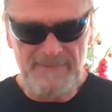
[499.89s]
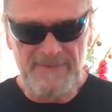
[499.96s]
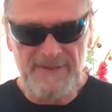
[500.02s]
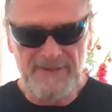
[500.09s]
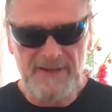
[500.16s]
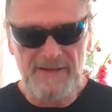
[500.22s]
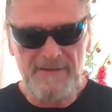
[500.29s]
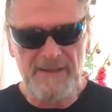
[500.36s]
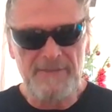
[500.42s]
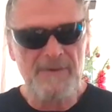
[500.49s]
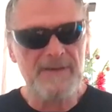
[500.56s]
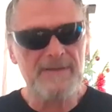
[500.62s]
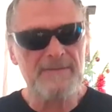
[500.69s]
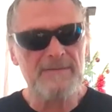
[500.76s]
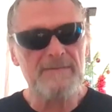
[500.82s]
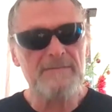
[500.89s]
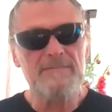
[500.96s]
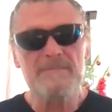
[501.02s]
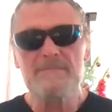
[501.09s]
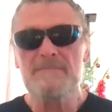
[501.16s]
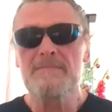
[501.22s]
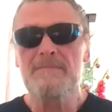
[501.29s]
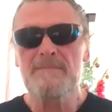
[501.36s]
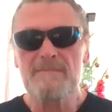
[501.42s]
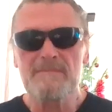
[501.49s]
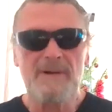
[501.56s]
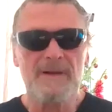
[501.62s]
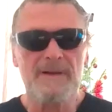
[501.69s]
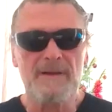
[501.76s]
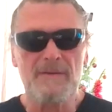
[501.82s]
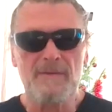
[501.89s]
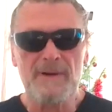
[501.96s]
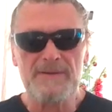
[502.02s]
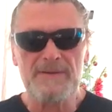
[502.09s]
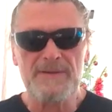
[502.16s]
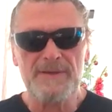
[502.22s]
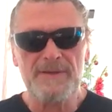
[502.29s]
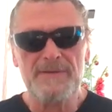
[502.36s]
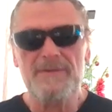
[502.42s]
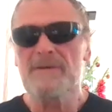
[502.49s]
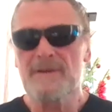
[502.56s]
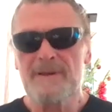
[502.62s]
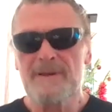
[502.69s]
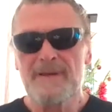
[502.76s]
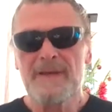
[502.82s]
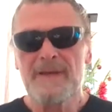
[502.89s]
Vidlo, he won, I don't know, one or two.